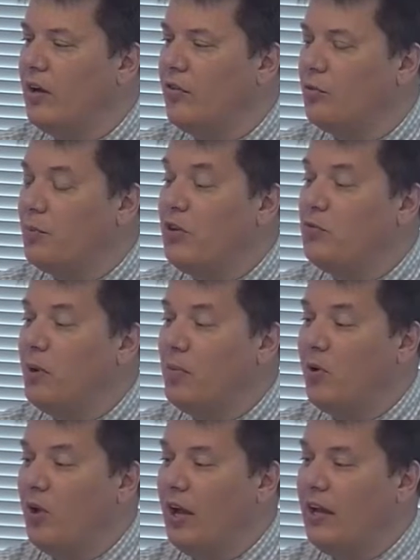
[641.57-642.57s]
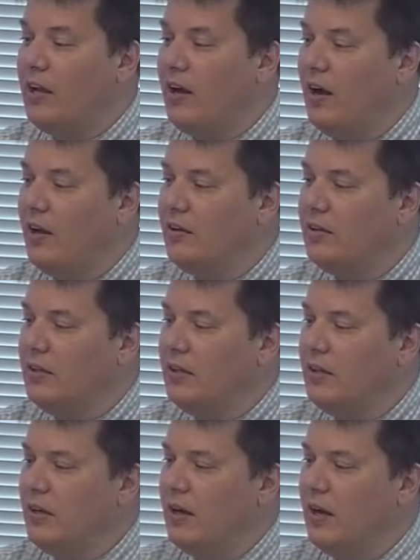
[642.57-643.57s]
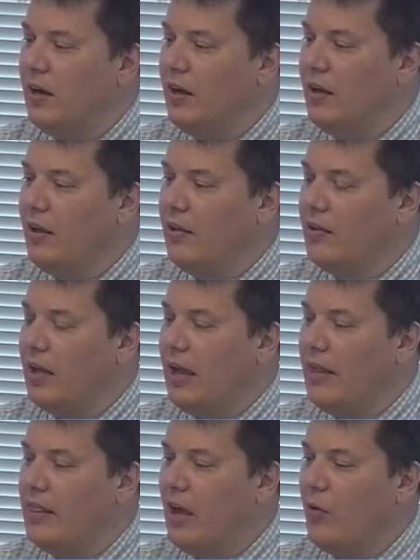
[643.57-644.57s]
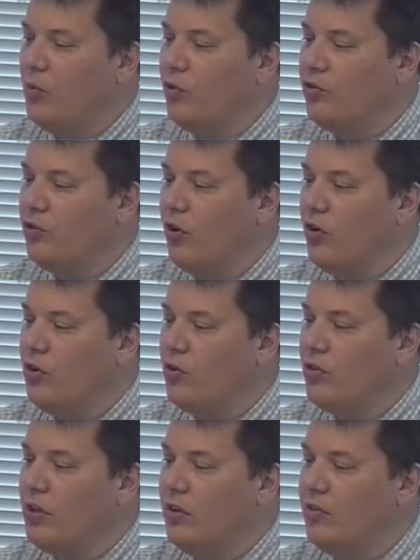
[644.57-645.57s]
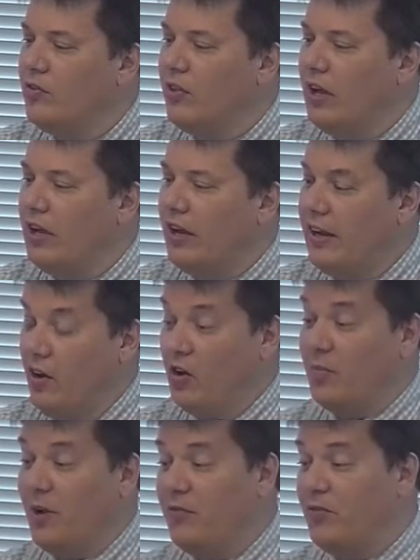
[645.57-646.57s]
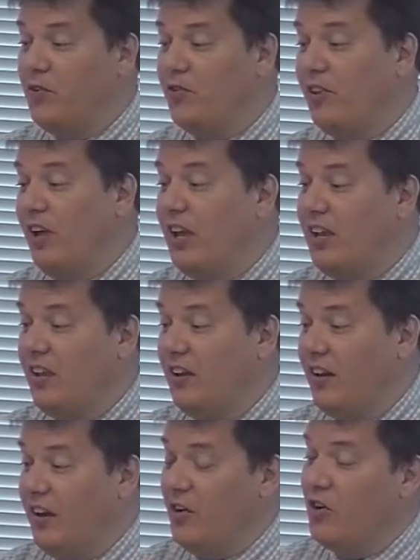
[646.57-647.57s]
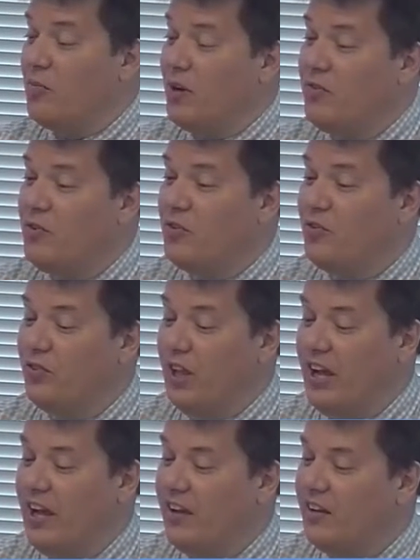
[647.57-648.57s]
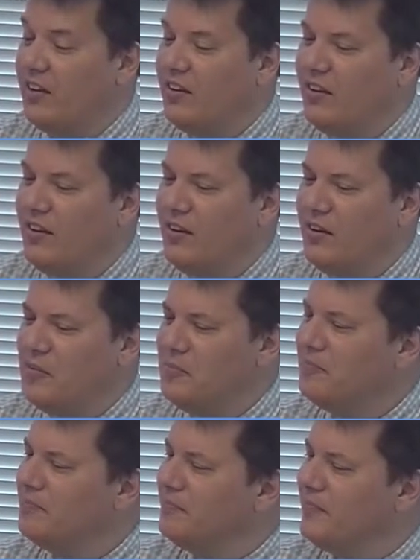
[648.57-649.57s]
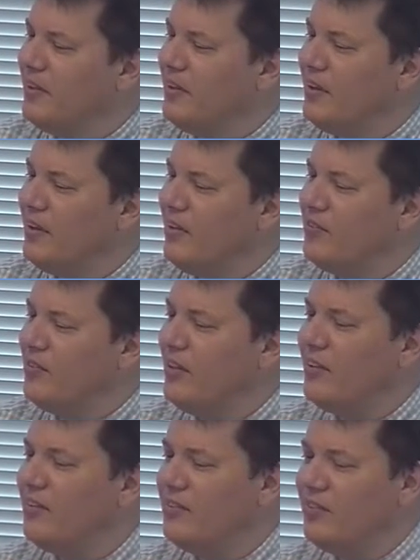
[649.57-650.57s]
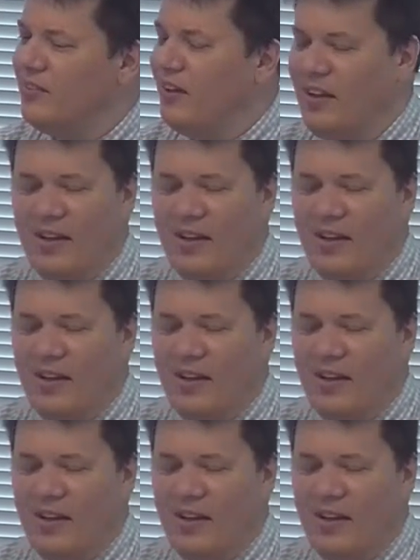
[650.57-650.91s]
speech bubble icon, and that will show you things like I earned my first like and I earned my first flag. I guess that's